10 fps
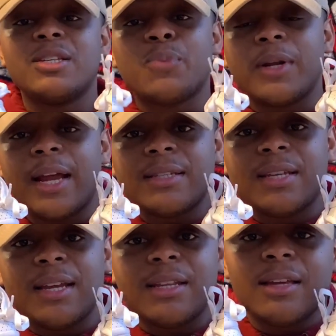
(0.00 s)
1 out of
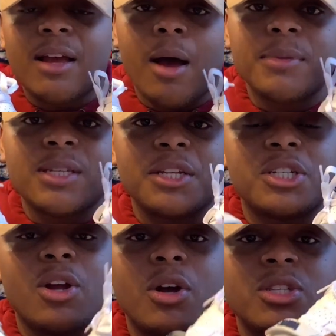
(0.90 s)
10 in the comment
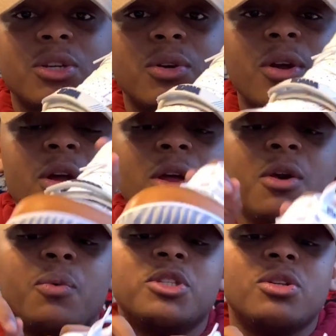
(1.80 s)
section also
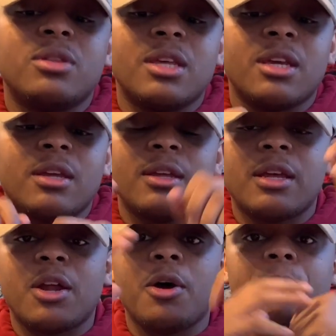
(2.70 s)
what you think.
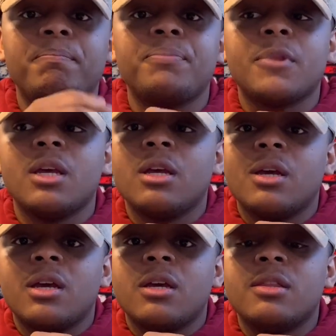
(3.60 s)
And
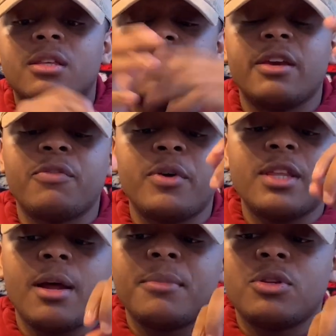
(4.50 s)
this giveaway
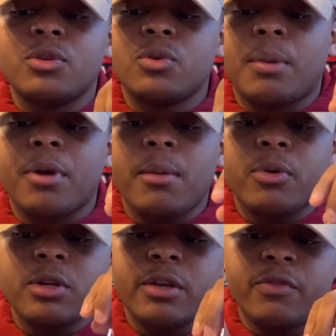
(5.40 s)
that I'm gonna do, I'm probably
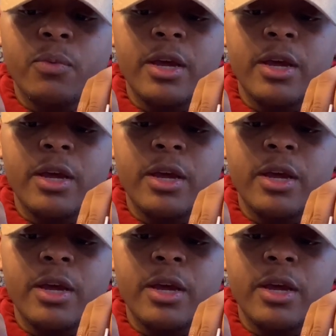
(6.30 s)
gonna give away